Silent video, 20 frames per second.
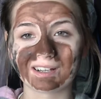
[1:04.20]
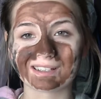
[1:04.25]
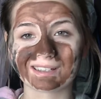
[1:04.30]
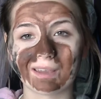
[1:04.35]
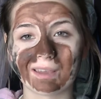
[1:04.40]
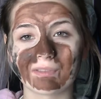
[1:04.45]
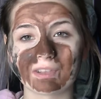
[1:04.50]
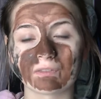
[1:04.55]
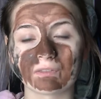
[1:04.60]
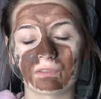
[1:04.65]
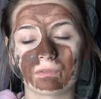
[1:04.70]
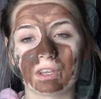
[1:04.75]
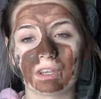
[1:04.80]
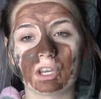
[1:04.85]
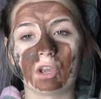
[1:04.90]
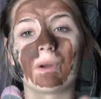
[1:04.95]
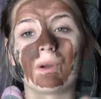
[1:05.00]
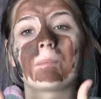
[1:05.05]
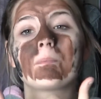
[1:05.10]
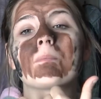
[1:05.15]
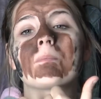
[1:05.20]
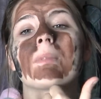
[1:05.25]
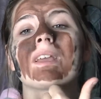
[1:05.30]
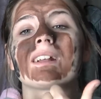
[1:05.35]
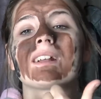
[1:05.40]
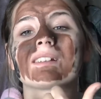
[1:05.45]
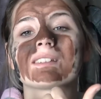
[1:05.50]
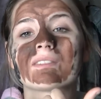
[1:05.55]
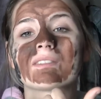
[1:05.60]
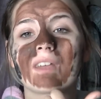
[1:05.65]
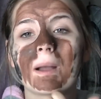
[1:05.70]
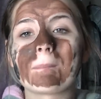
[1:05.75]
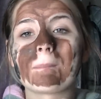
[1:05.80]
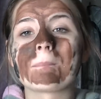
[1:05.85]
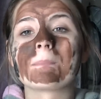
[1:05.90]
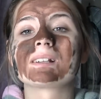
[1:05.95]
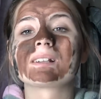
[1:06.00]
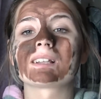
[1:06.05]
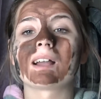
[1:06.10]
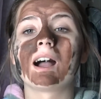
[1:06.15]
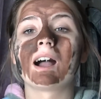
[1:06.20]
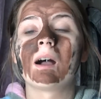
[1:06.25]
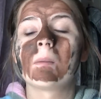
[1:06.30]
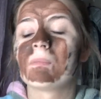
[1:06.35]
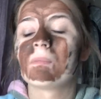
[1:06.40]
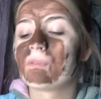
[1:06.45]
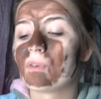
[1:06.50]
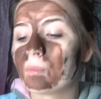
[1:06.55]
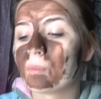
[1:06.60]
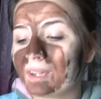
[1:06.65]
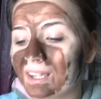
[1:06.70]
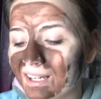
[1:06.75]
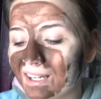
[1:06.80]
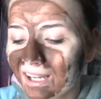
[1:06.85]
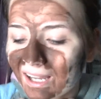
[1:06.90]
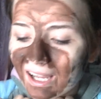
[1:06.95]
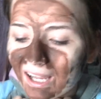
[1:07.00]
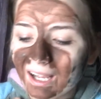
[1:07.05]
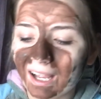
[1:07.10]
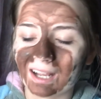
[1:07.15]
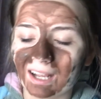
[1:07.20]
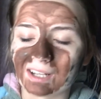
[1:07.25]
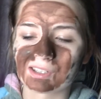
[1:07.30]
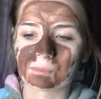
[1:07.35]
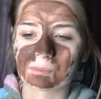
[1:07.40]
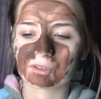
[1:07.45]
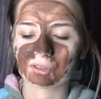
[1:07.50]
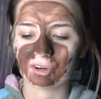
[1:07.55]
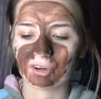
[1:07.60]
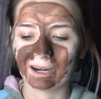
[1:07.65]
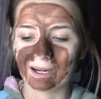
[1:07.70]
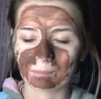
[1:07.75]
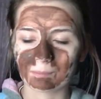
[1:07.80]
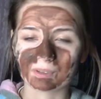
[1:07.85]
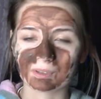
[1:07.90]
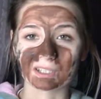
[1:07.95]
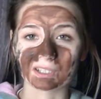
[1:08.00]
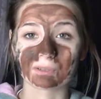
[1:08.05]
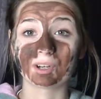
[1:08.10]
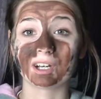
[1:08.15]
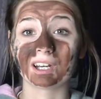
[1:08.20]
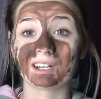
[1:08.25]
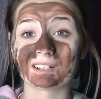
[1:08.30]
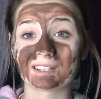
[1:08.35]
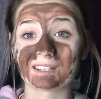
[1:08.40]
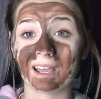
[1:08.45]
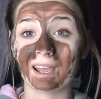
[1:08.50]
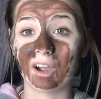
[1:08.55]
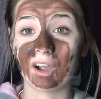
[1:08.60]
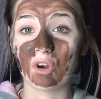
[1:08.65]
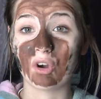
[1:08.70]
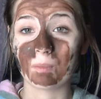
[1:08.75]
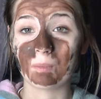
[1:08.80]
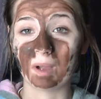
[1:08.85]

to give this video a big thumbs up for me and subscribe because it really does help.